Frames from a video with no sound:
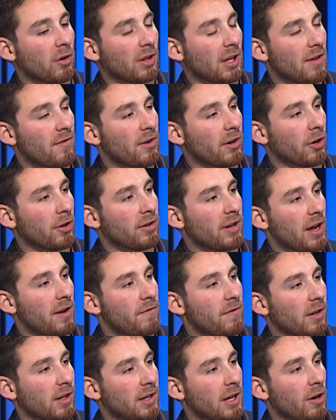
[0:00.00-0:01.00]
living or
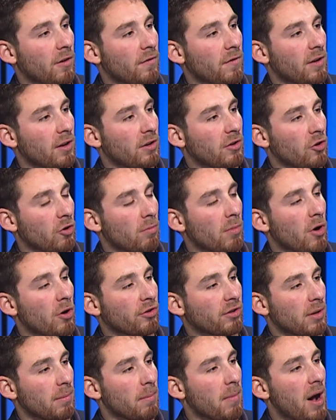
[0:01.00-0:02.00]
dead Philadelphian do you
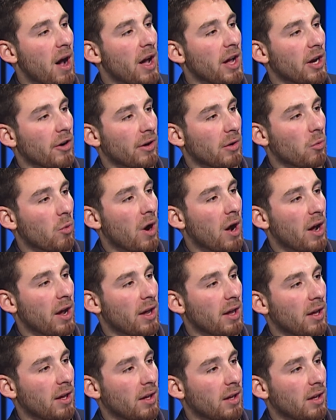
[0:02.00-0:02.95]
most admire and why?